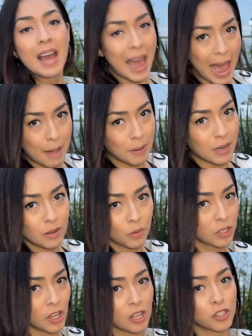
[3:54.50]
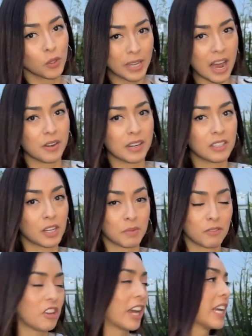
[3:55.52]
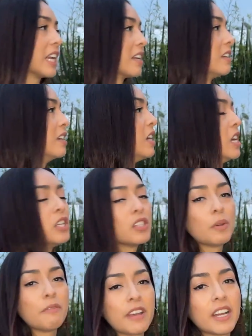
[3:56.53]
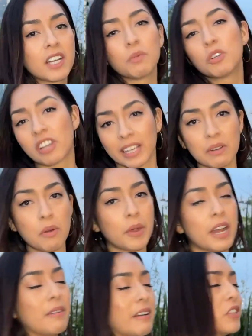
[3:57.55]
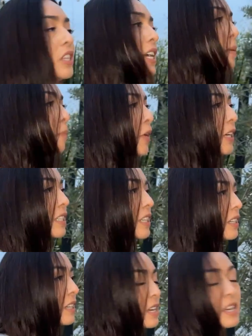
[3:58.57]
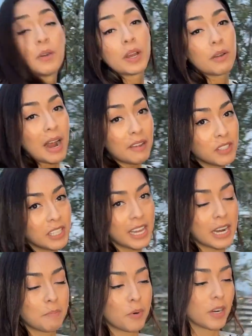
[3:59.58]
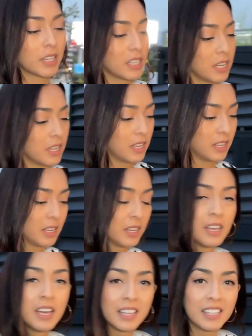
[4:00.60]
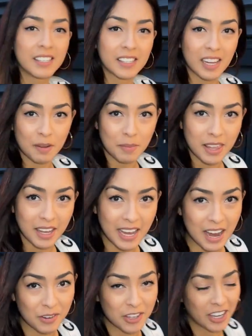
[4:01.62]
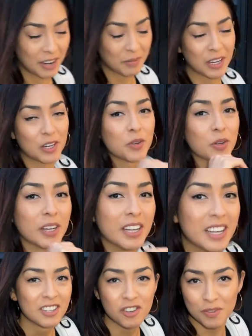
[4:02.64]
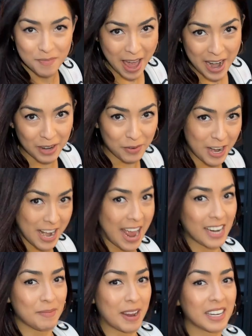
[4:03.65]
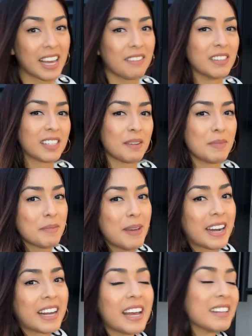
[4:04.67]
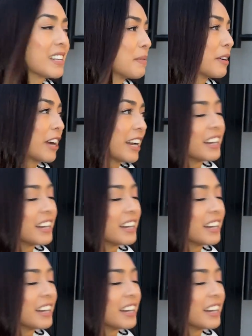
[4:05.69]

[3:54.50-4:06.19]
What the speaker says: App was also down in terms of check-in. So we figured we'll check in when we arrive to the airport. We arrived to the airport. This is gonna be the counter. I'm gonna do a dramatic reenactment. Kevin's gonna be the bad guy. It's gonna be great.